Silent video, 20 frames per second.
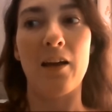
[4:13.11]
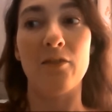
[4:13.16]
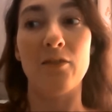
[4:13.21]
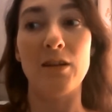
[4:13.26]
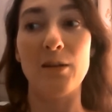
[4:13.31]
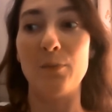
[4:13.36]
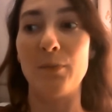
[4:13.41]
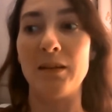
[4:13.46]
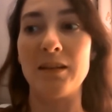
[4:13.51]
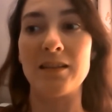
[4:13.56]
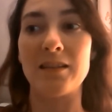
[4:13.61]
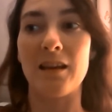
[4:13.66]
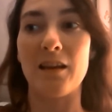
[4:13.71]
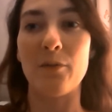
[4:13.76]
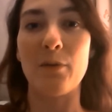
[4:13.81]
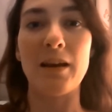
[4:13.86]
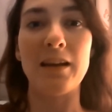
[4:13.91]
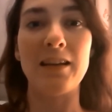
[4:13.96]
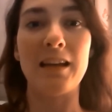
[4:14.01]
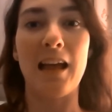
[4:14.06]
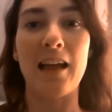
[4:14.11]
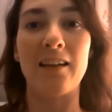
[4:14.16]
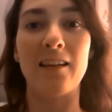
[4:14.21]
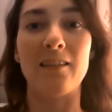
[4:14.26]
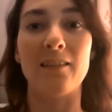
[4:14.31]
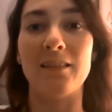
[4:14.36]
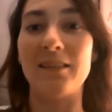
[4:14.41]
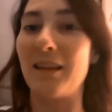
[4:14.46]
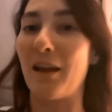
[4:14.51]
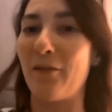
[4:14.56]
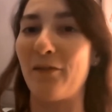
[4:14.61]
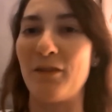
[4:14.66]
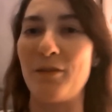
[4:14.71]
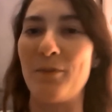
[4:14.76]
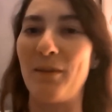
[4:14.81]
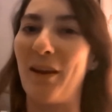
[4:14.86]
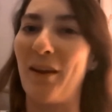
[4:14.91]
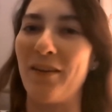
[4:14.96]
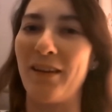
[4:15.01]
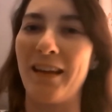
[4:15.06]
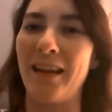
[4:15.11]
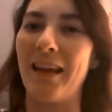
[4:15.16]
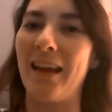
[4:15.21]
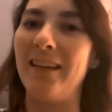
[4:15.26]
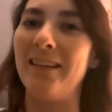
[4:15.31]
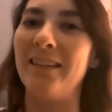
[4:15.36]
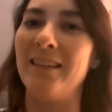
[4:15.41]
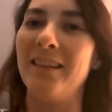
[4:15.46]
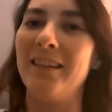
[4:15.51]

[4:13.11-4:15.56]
Really pleased that I went, and I'll definitely be going again.